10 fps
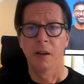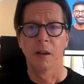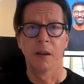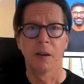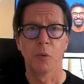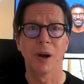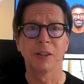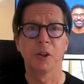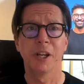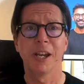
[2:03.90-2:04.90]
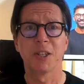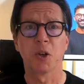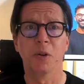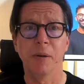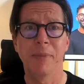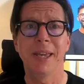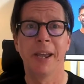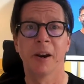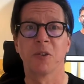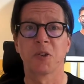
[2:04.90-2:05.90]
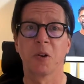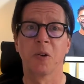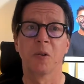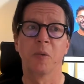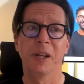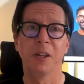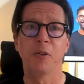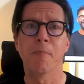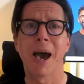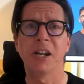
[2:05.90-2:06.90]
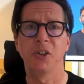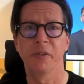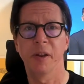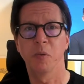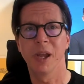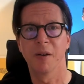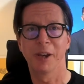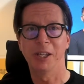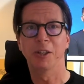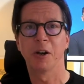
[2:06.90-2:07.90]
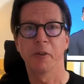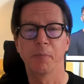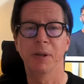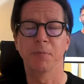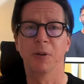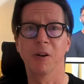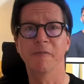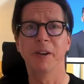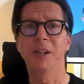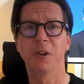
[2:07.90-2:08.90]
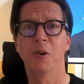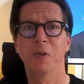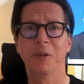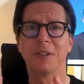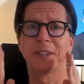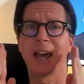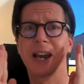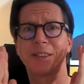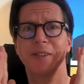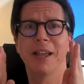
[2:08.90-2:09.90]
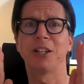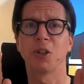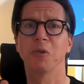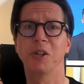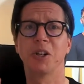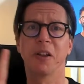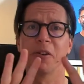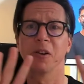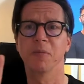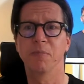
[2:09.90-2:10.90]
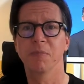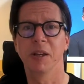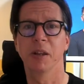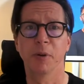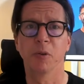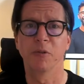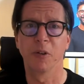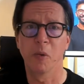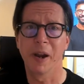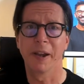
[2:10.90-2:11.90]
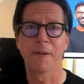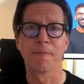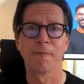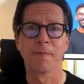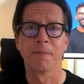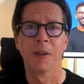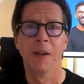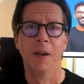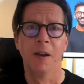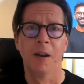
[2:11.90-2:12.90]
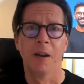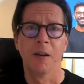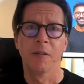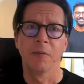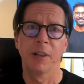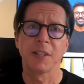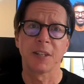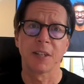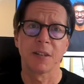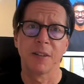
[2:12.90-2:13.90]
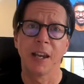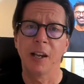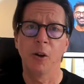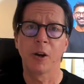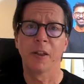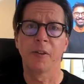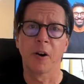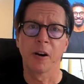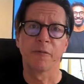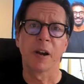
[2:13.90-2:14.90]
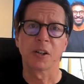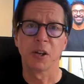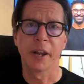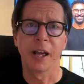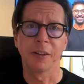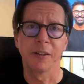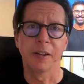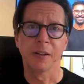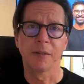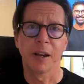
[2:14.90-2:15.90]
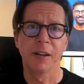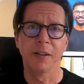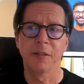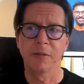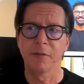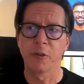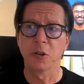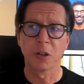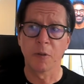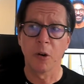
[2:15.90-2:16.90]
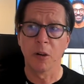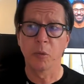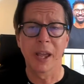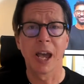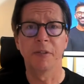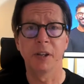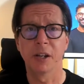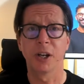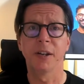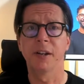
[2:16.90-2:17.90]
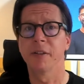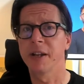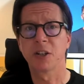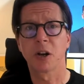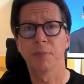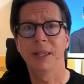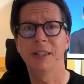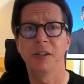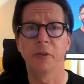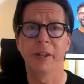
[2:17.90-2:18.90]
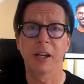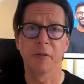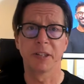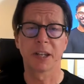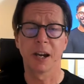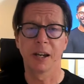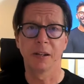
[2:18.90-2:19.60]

Well, today it's only me here, so we need to imagine that we have 8 other people on video stacked next to each other in a beautiful way. Let's take a look at our functionality. And first of all, we have the agenda that is completely unique of its kind,